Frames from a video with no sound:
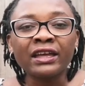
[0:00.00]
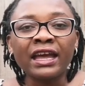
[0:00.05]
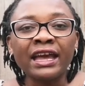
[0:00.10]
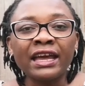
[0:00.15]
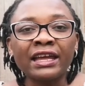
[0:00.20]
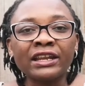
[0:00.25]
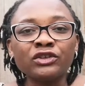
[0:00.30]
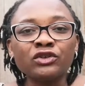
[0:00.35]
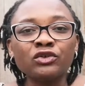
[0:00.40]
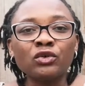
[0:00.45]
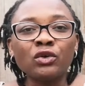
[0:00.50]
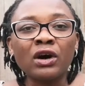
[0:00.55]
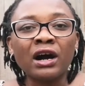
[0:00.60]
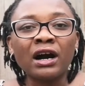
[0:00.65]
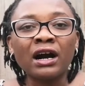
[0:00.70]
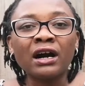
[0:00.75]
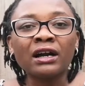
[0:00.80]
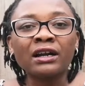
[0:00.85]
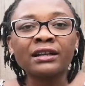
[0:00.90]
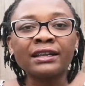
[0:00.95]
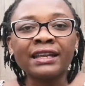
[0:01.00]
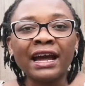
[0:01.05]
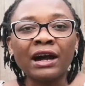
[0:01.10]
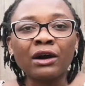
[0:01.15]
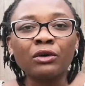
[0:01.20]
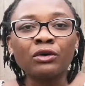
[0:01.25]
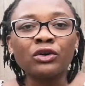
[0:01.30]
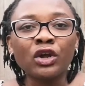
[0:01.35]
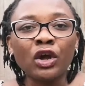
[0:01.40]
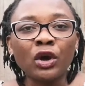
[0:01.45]
and you are
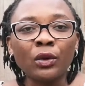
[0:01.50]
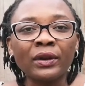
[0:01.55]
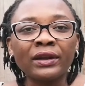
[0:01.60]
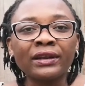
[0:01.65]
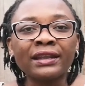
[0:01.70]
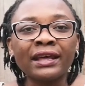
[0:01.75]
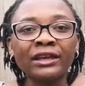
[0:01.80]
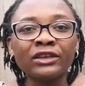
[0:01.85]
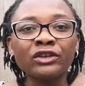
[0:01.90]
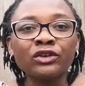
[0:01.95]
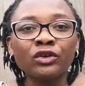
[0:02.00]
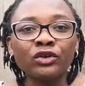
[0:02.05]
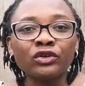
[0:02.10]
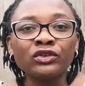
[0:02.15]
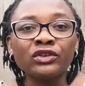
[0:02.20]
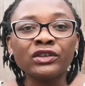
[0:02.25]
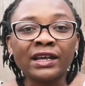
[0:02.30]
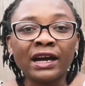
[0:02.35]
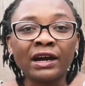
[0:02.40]
now knowing that you